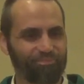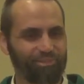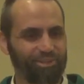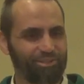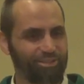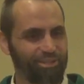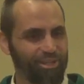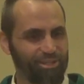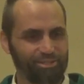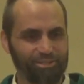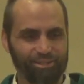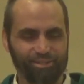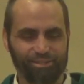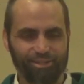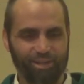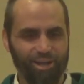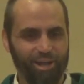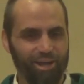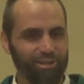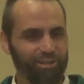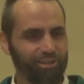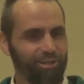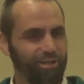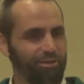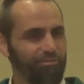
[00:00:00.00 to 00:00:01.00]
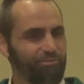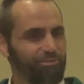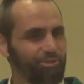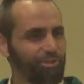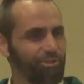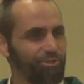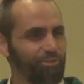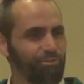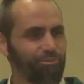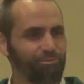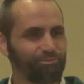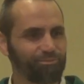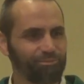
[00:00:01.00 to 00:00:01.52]
Just as God loves
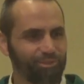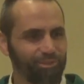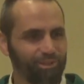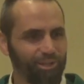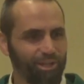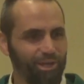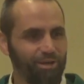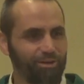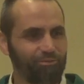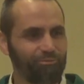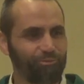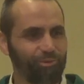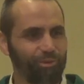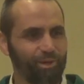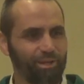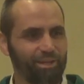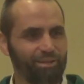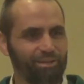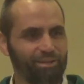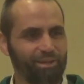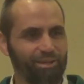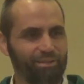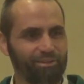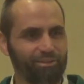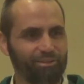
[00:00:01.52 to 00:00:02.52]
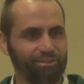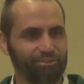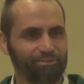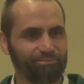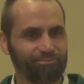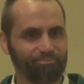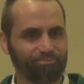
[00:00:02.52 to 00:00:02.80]
you, love one another.